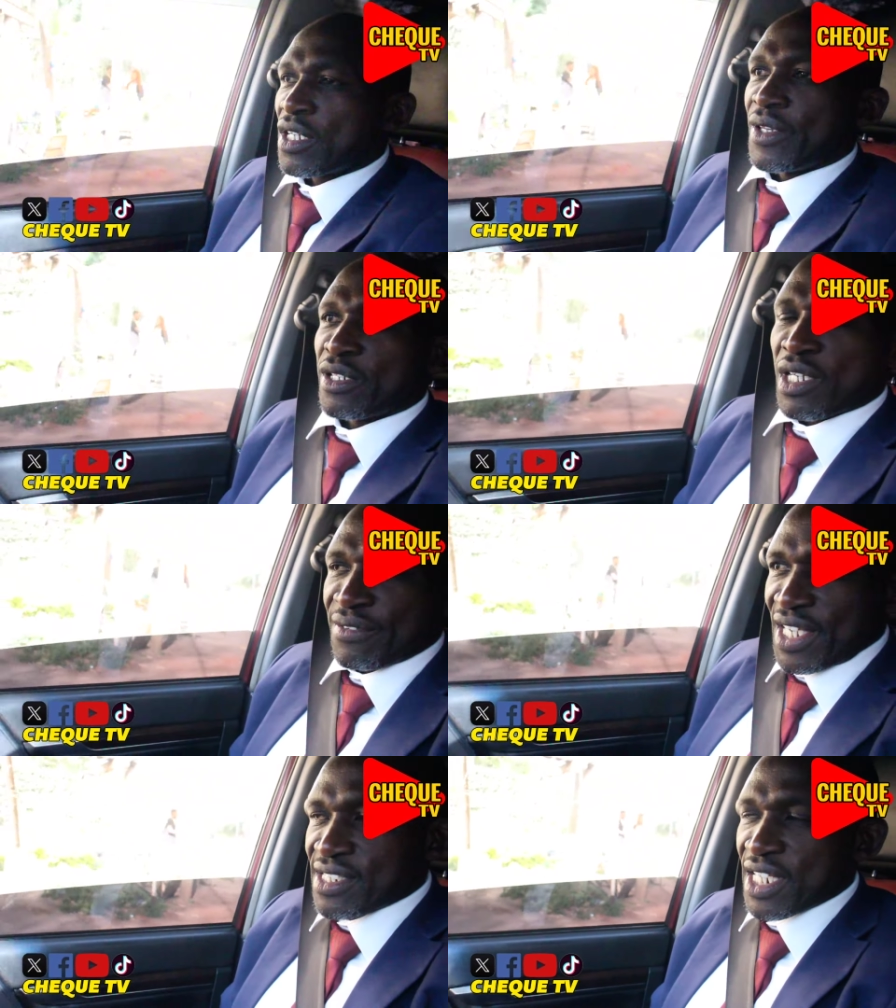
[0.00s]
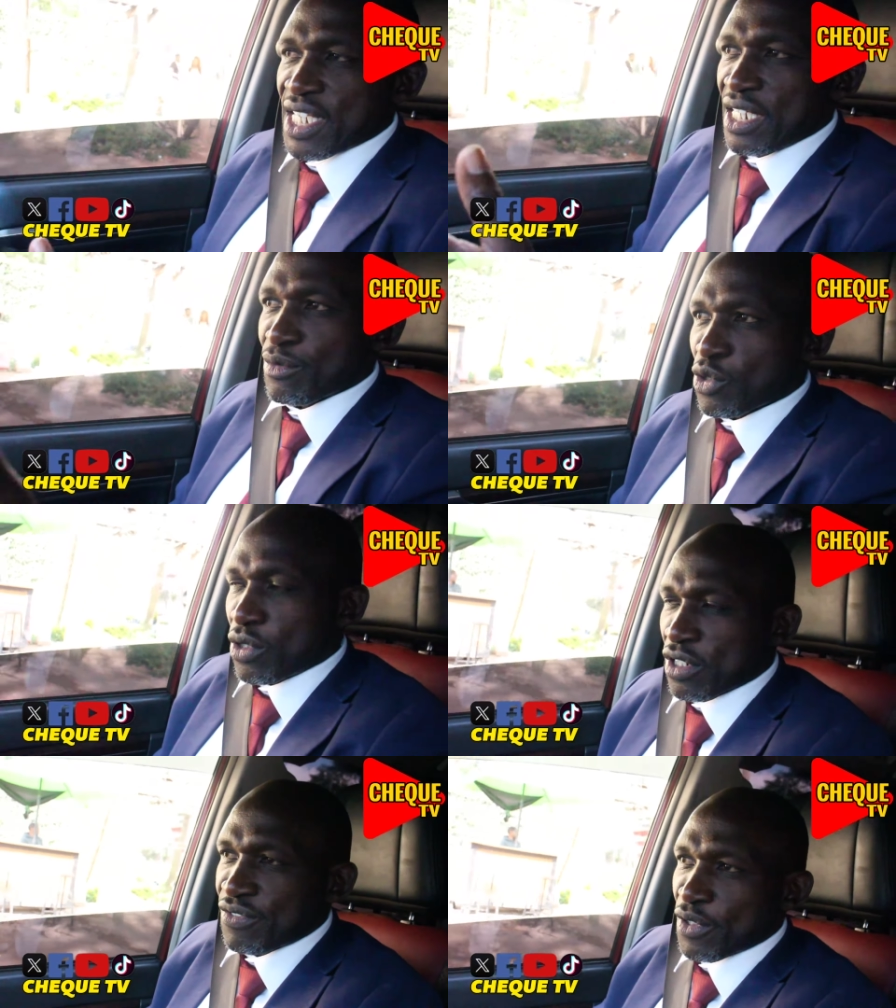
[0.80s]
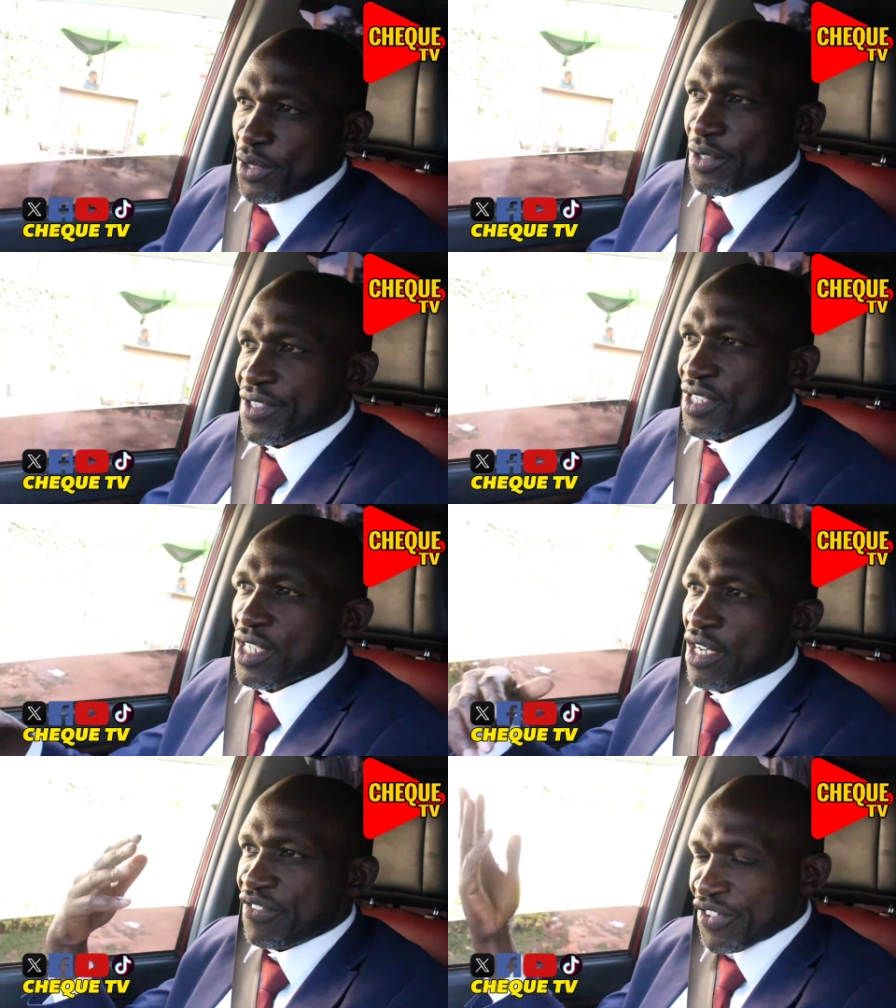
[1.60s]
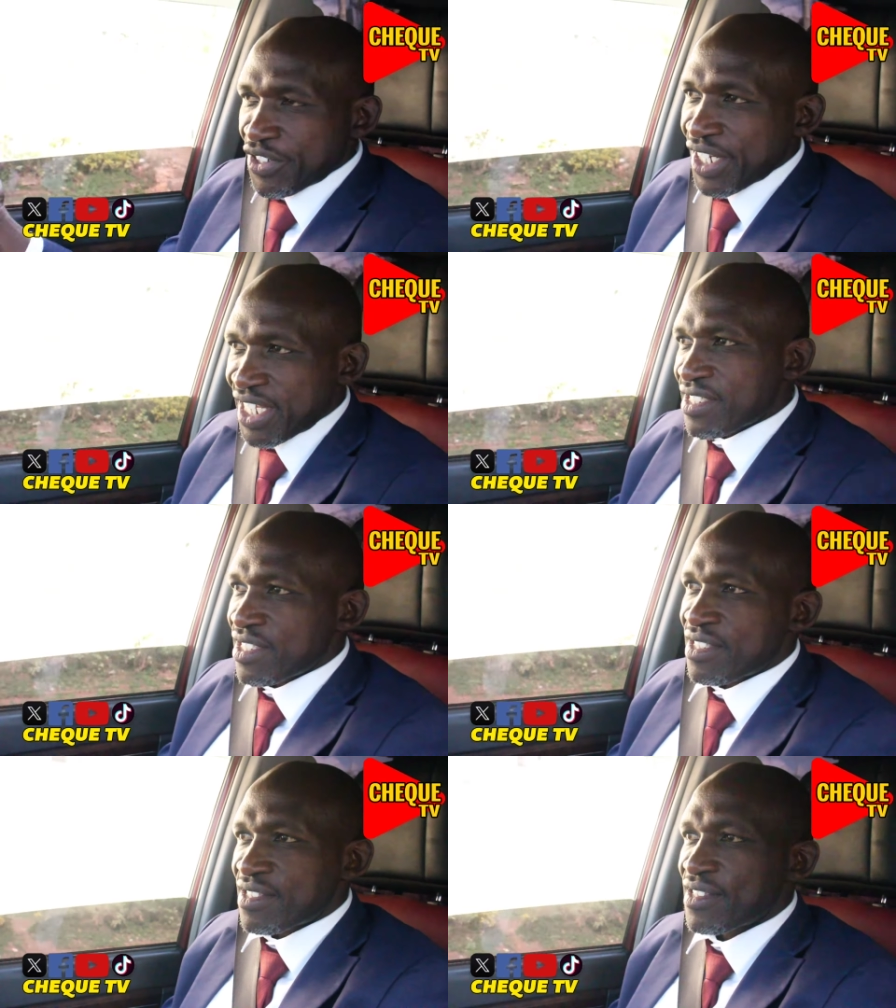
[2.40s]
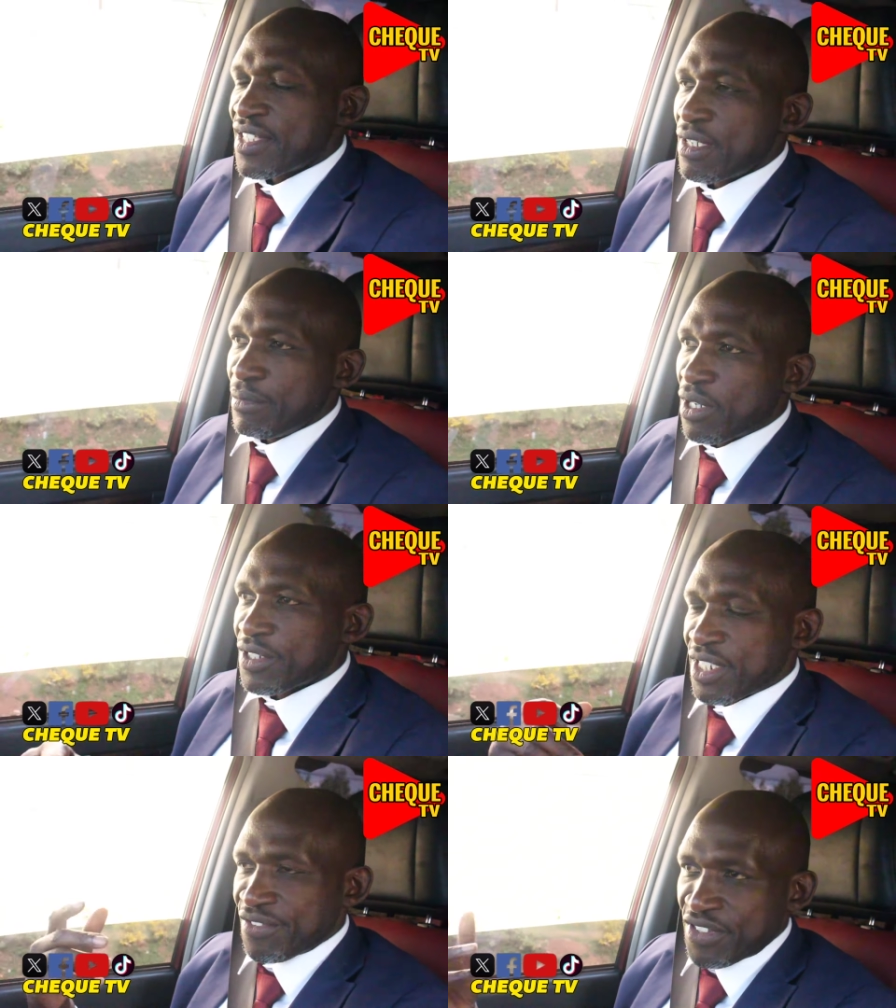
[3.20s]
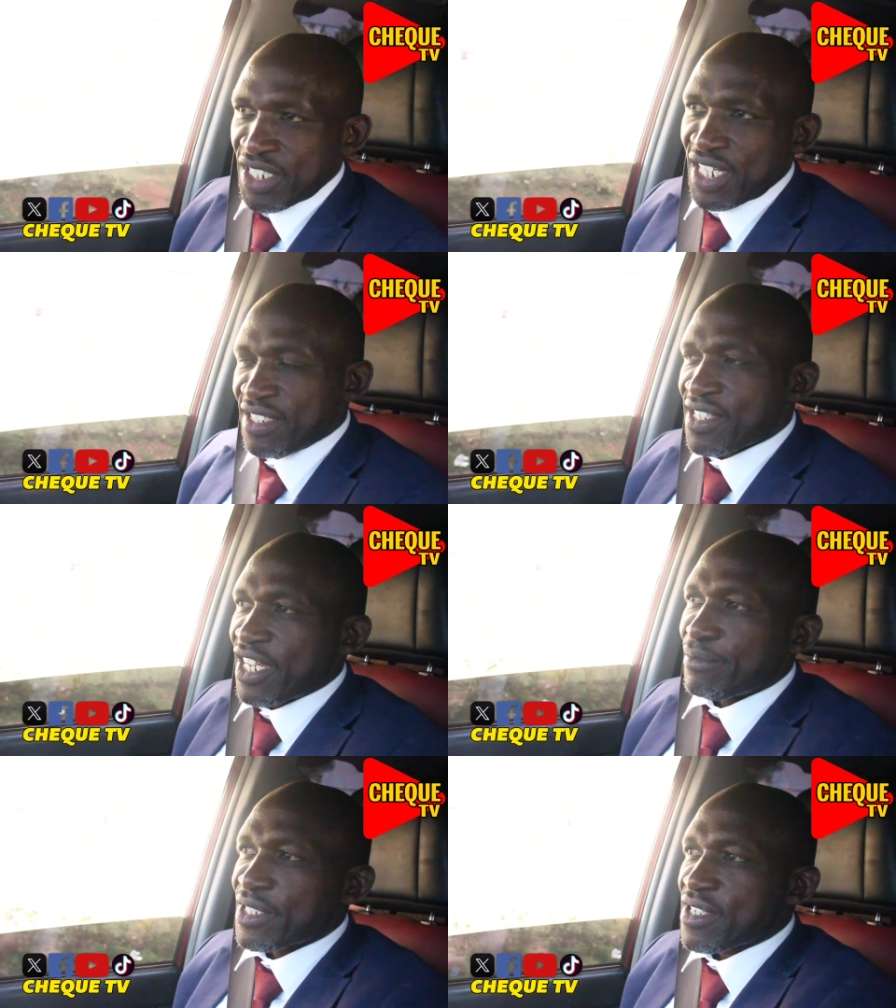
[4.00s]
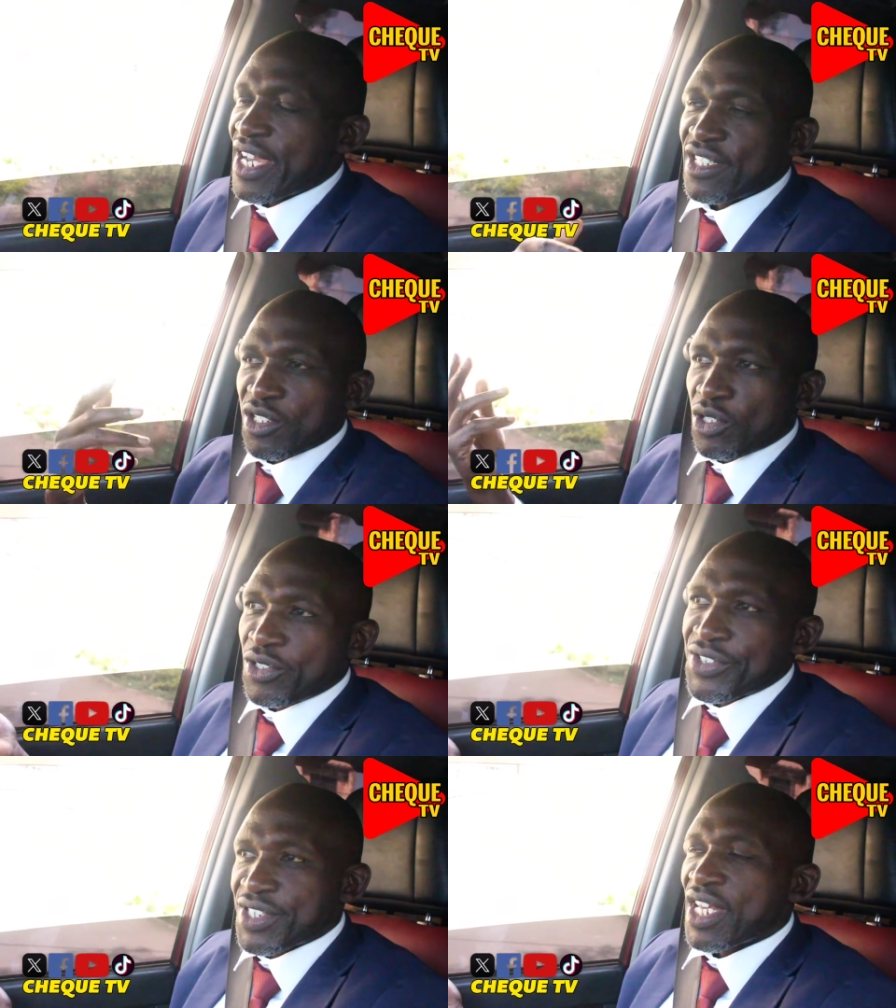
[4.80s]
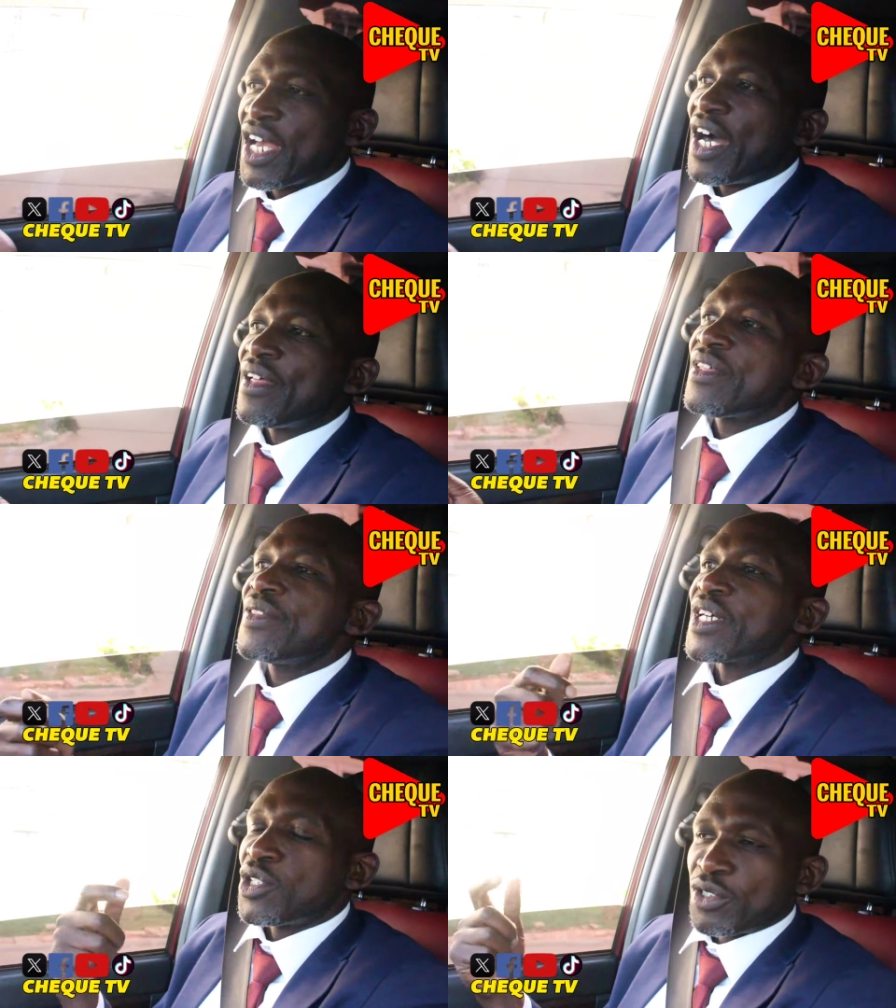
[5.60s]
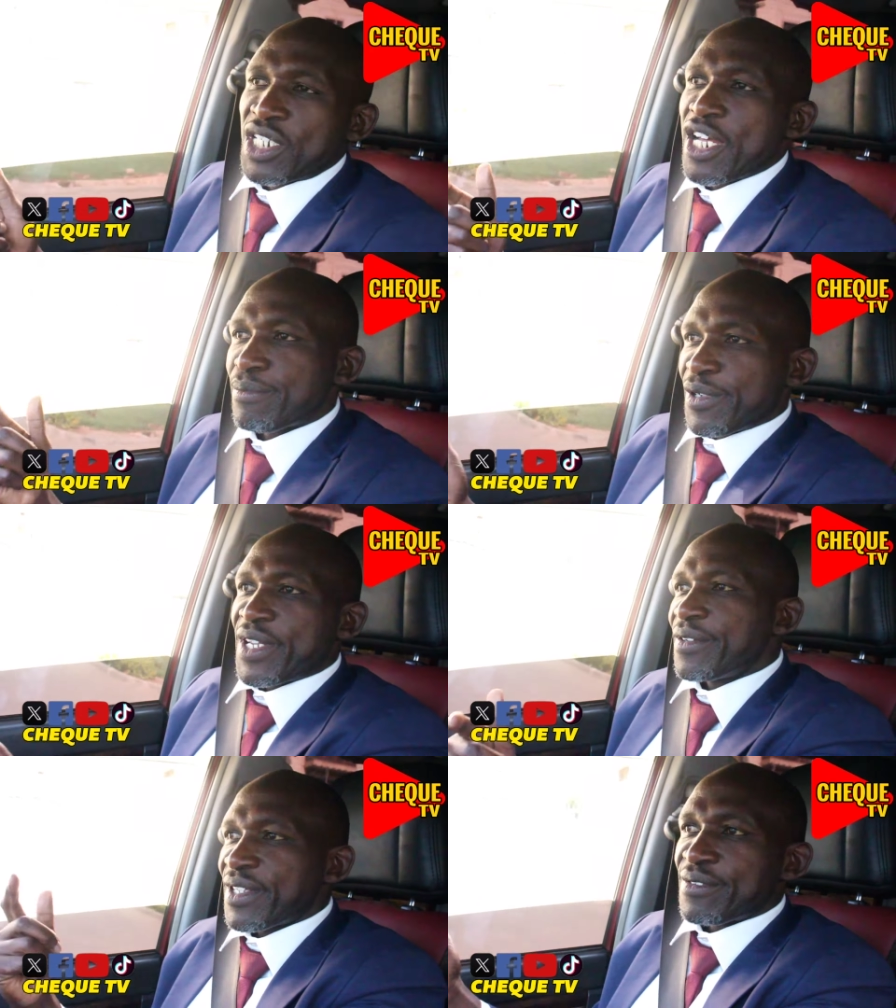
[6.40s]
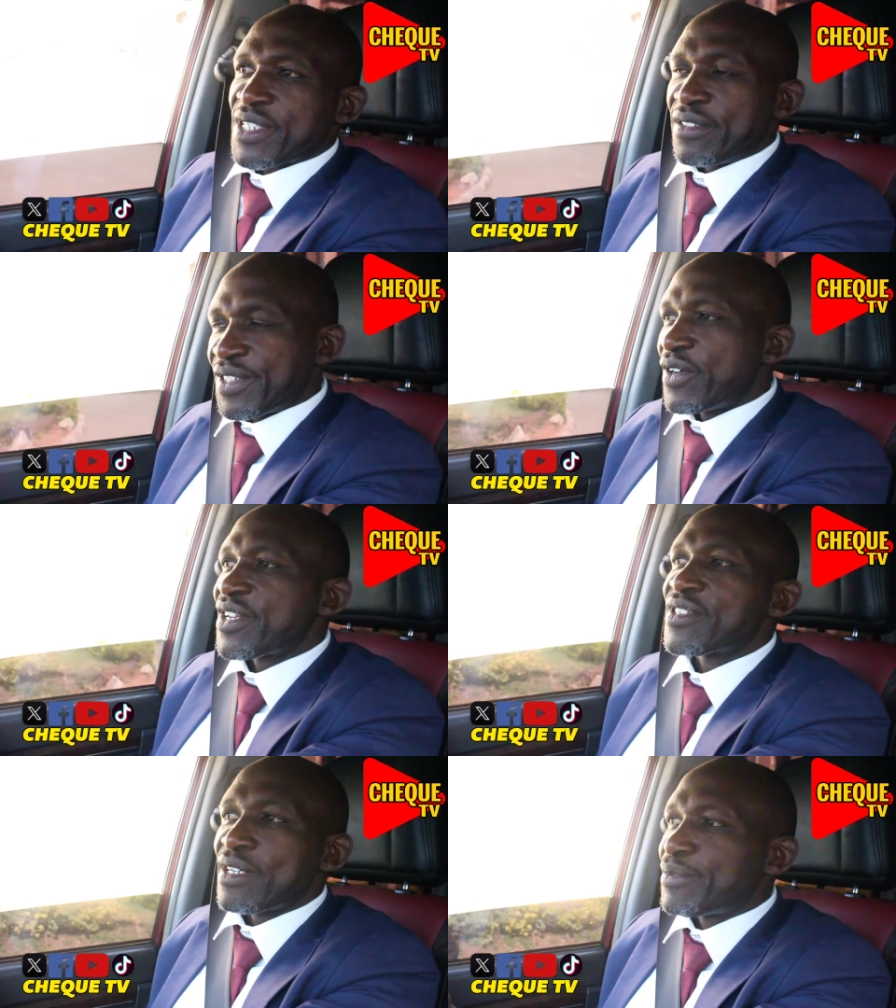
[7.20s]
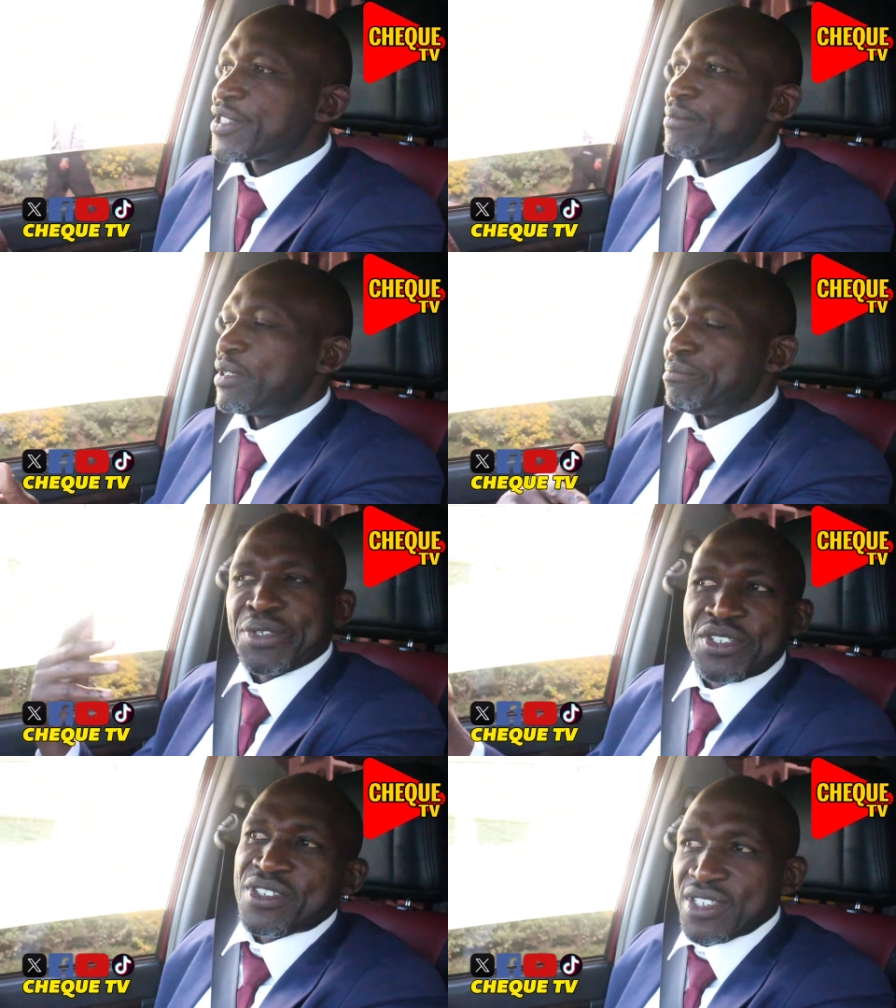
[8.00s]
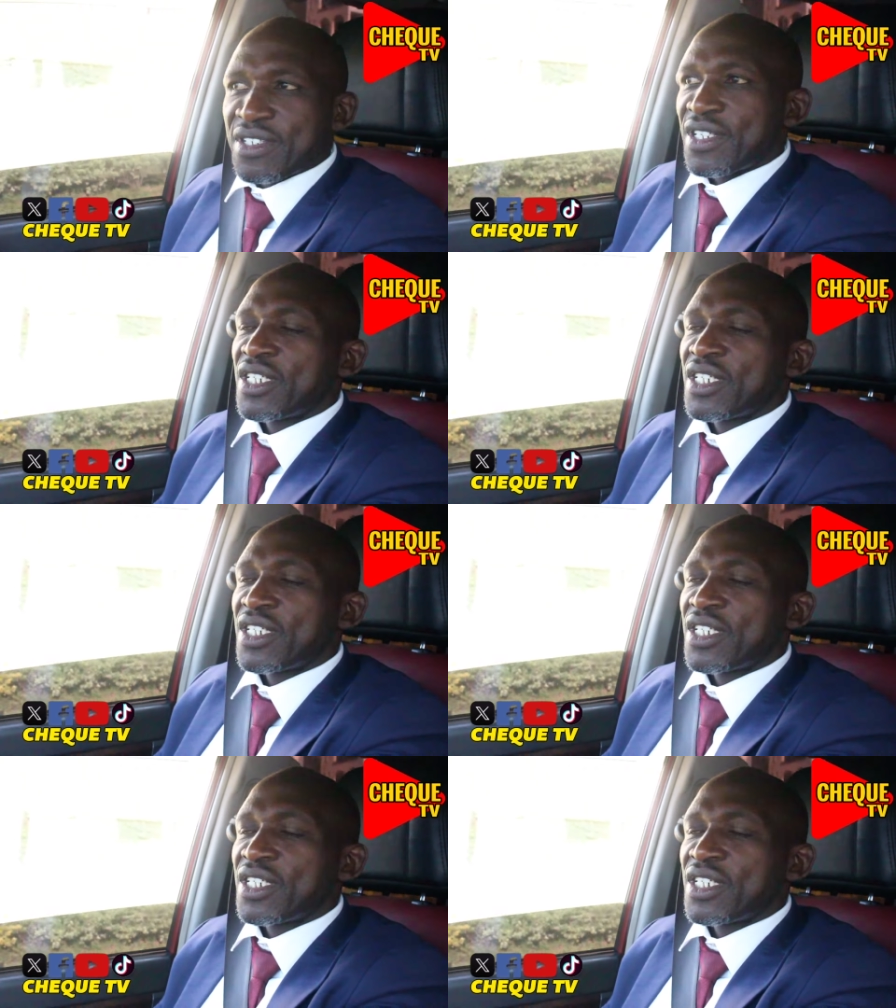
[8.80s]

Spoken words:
They could have just taken him to court for those fraud cases, because a fraud case can be tried in court and then the court can pronounce themselves. They were not supposed to be impeached.